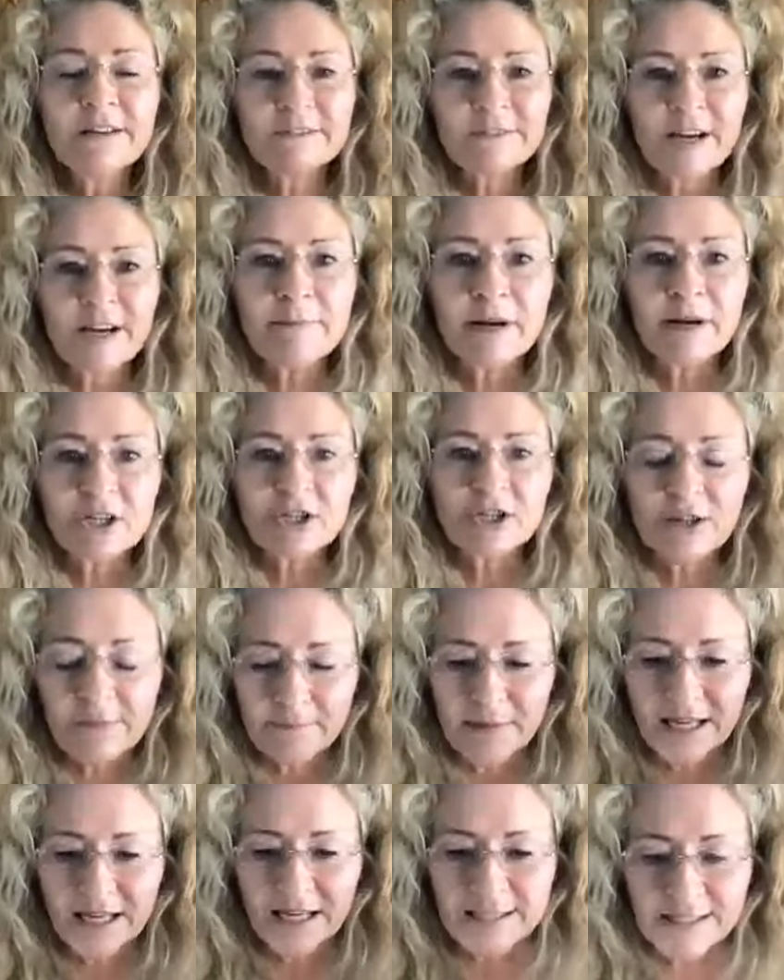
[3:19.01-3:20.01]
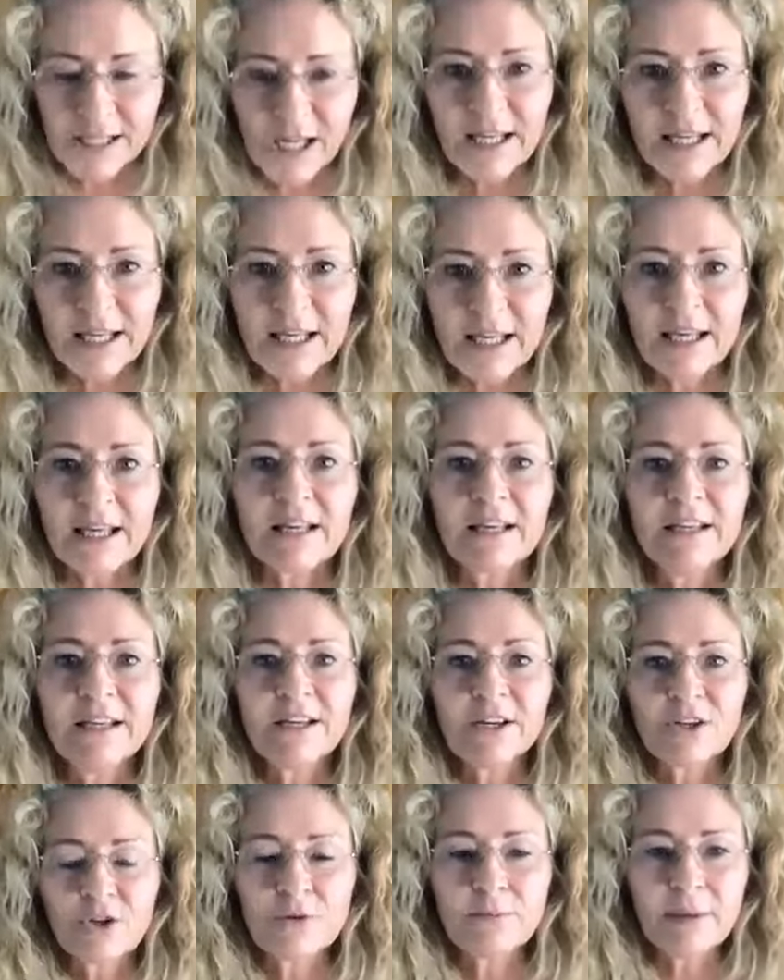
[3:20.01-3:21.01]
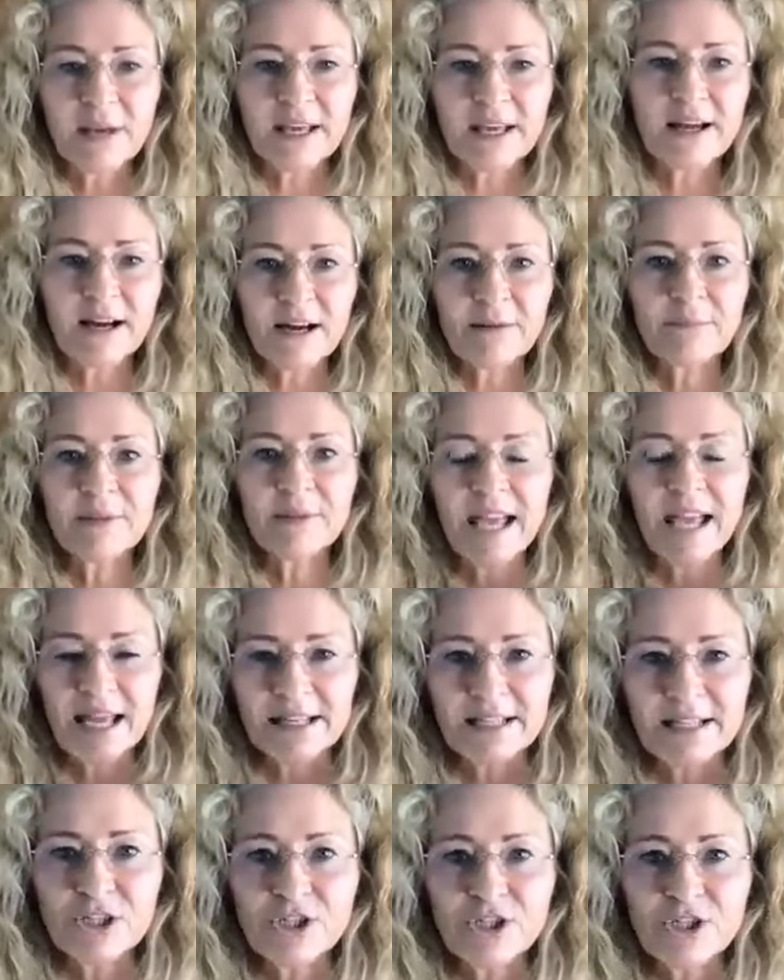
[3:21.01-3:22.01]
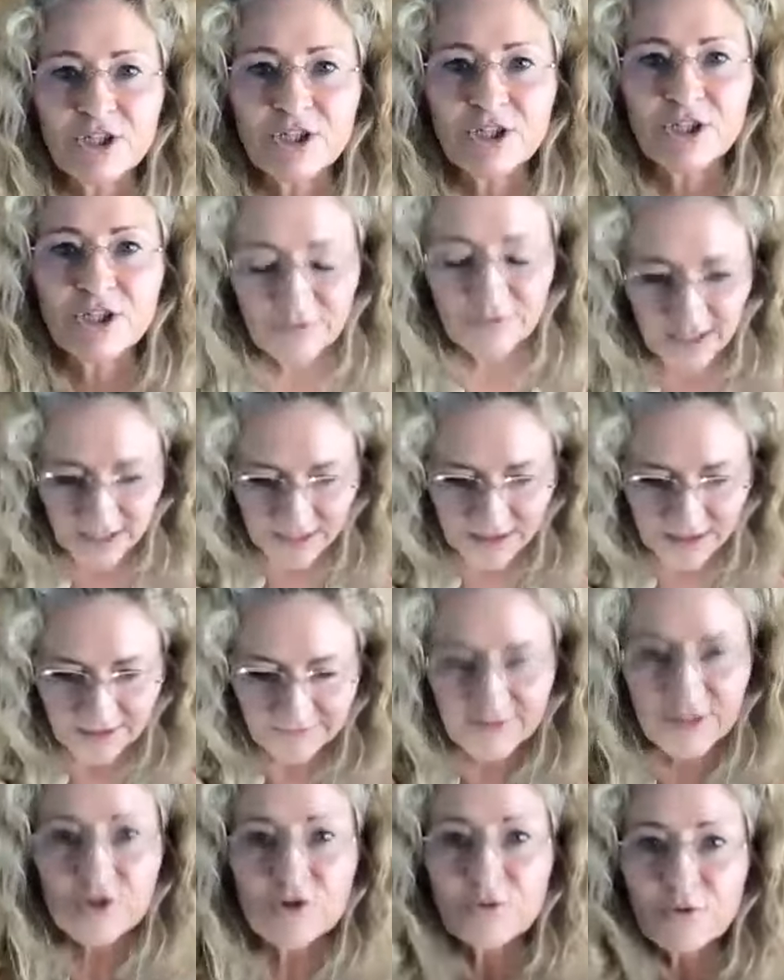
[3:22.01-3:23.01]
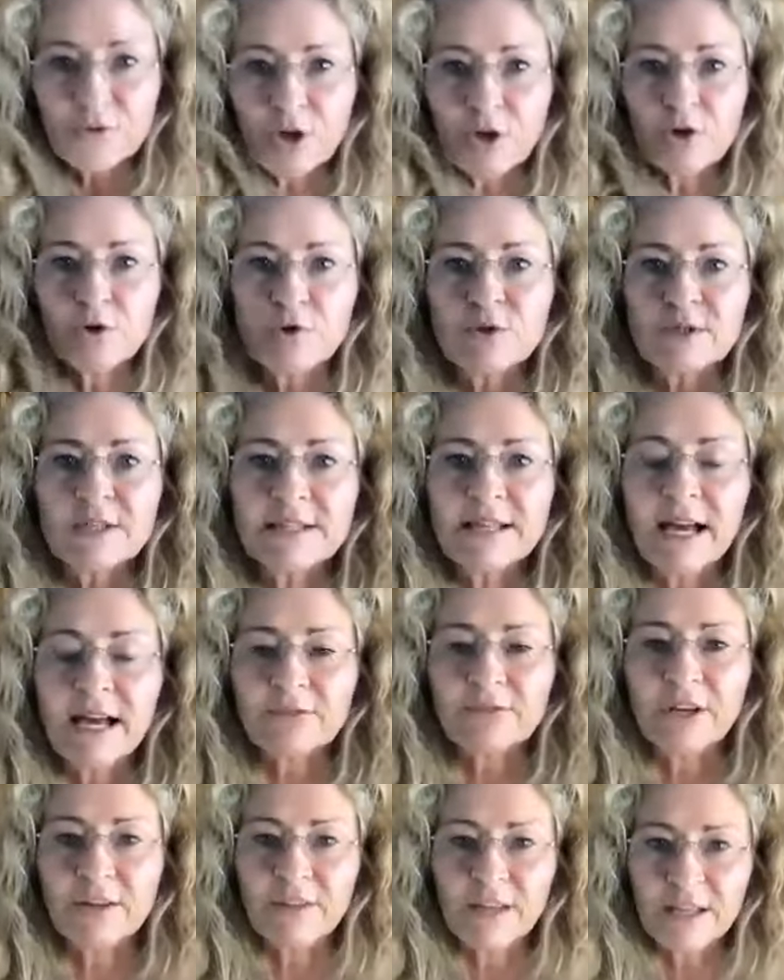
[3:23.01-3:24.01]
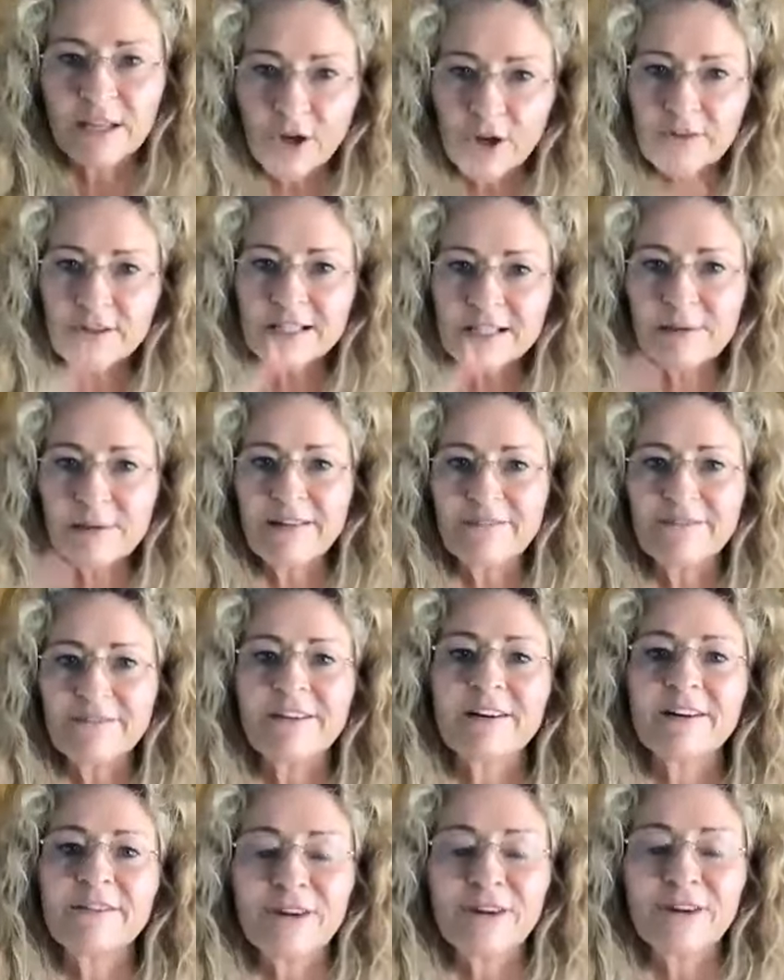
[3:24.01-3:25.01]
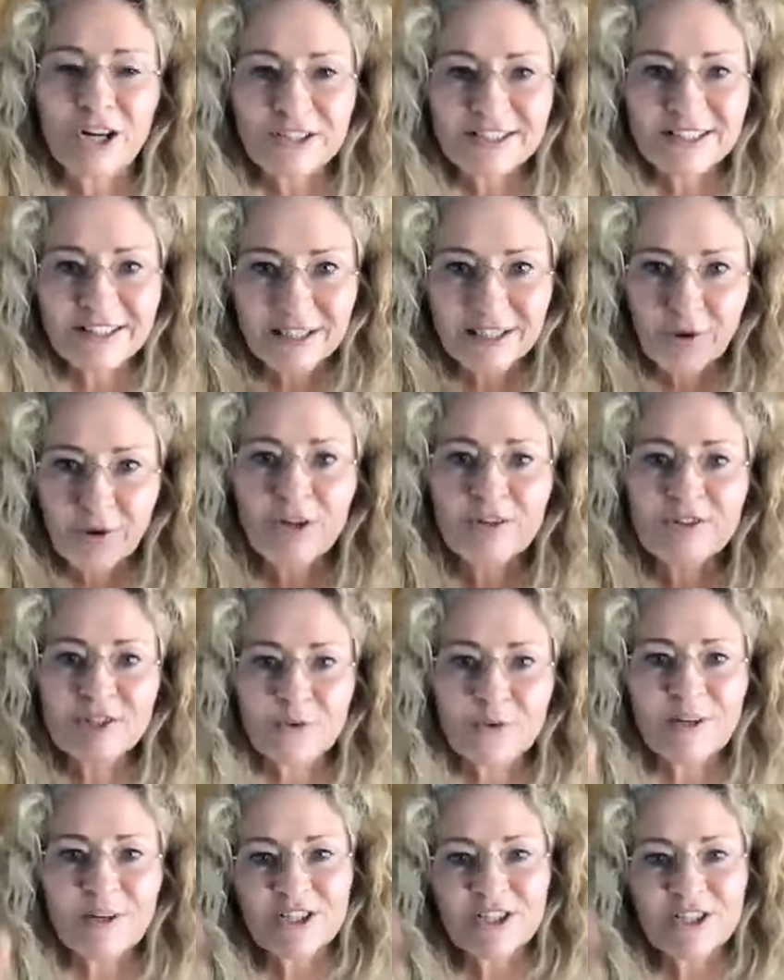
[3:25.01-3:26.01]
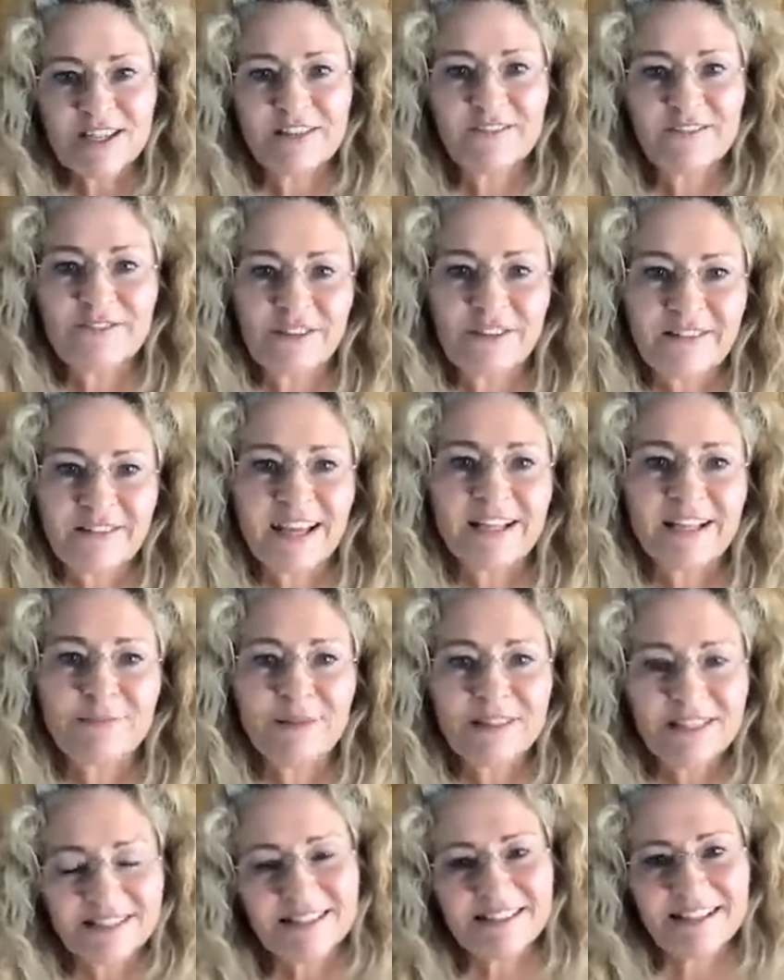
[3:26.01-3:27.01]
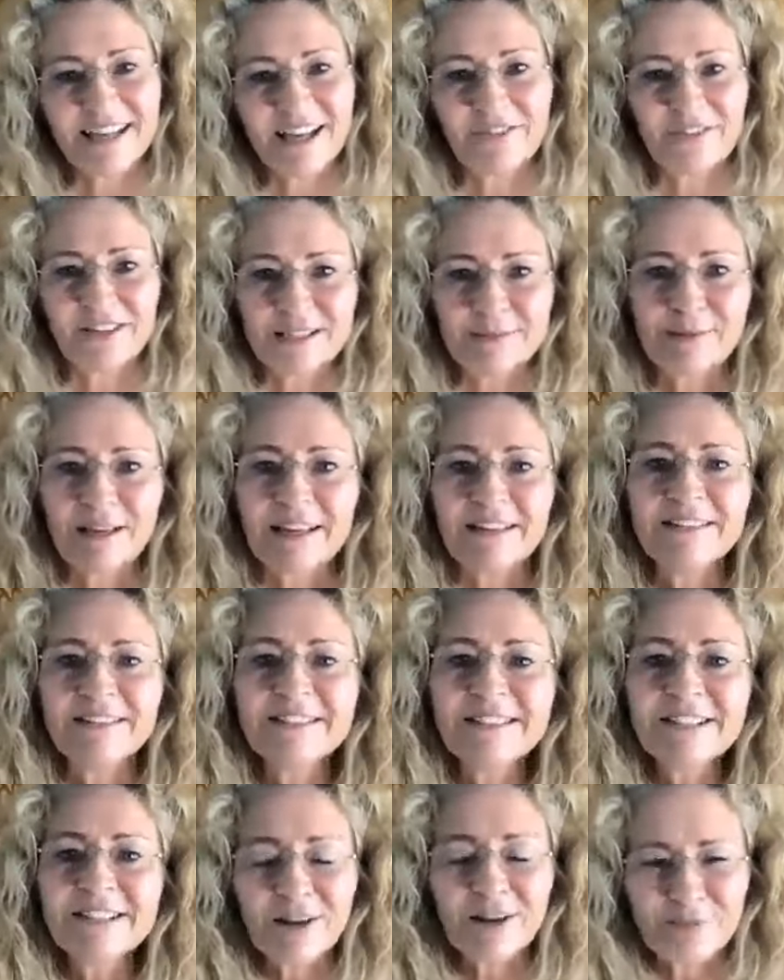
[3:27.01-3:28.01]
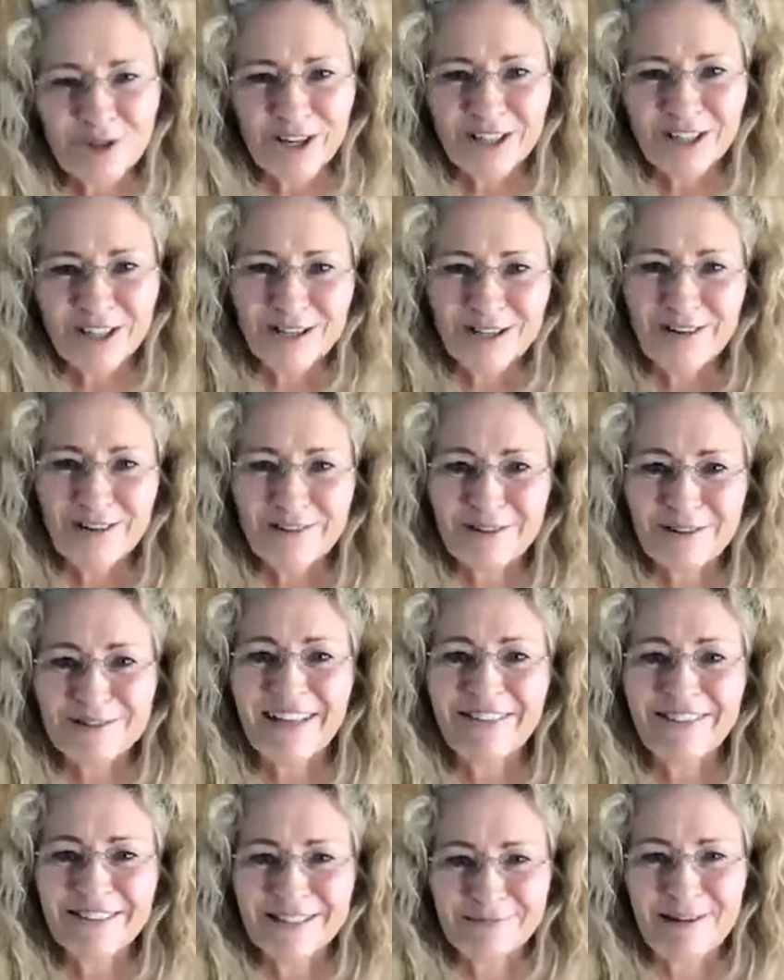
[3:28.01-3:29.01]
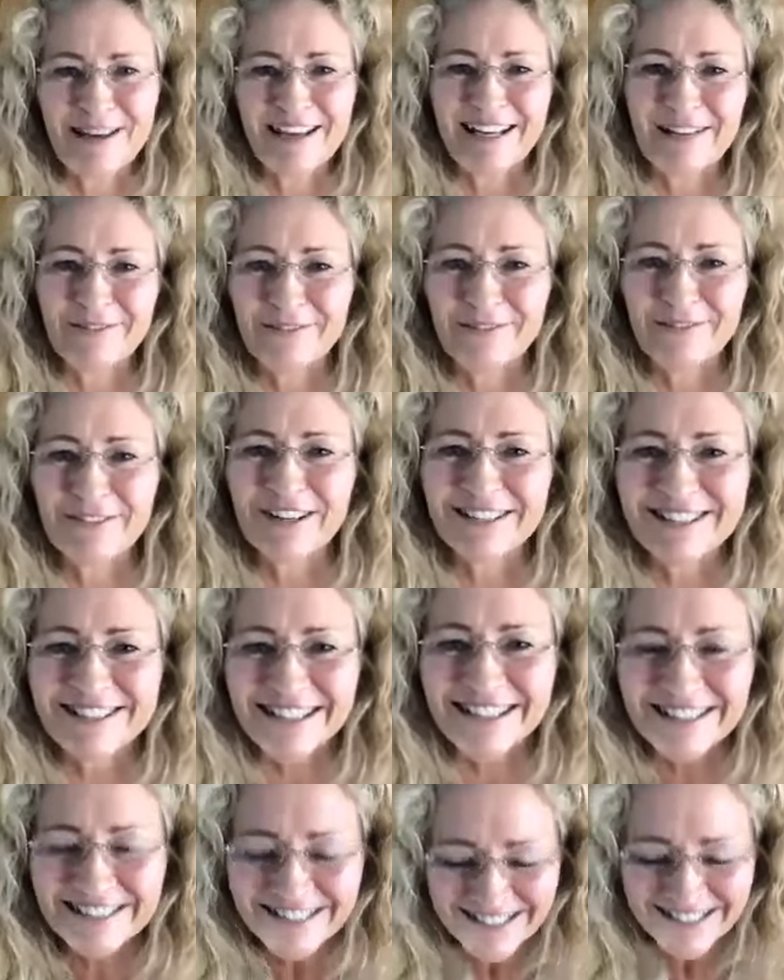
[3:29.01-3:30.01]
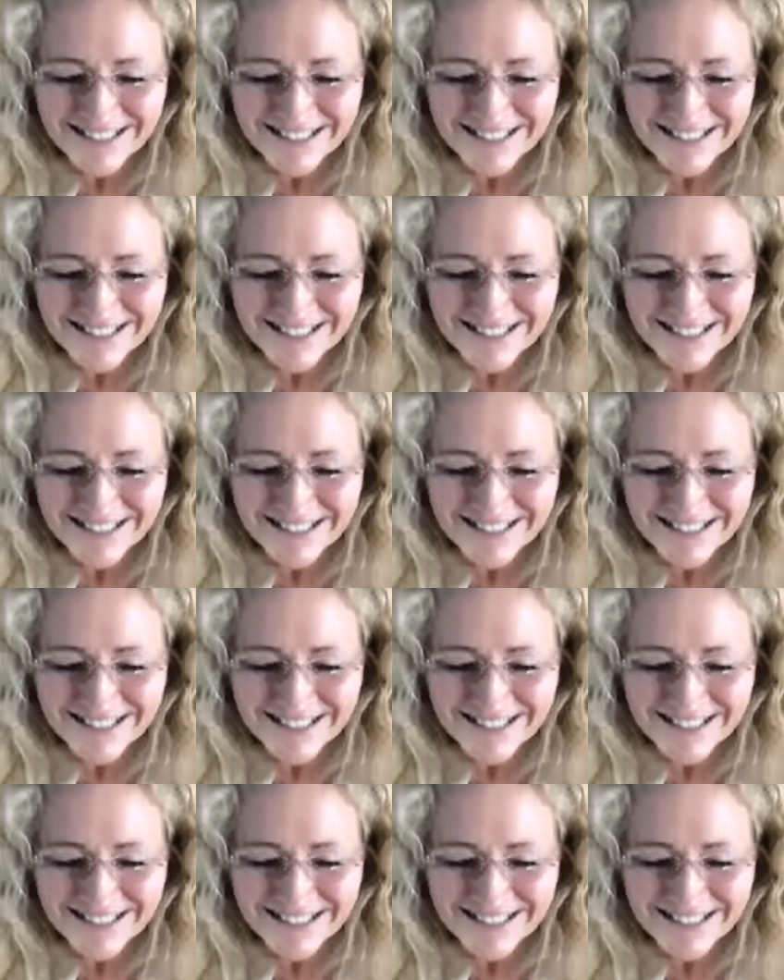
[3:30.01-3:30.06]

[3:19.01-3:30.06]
Very much like being psychic, you pick up the energy of the individual that oozes out. Now, they know they're speaking very fast and they will answer questions at the very end, but this is how they speak. I'm trying to slow them down. They're speaking even faster.